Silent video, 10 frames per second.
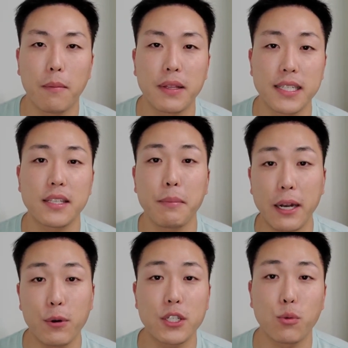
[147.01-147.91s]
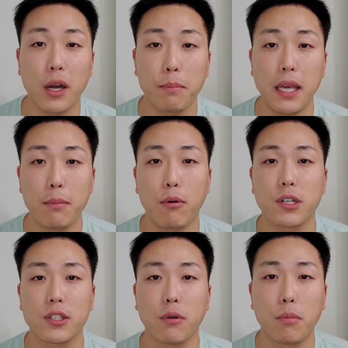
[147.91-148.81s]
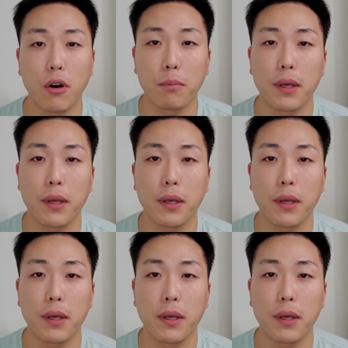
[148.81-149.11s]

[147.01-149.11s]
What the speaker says: this is the main reason why people are still bald,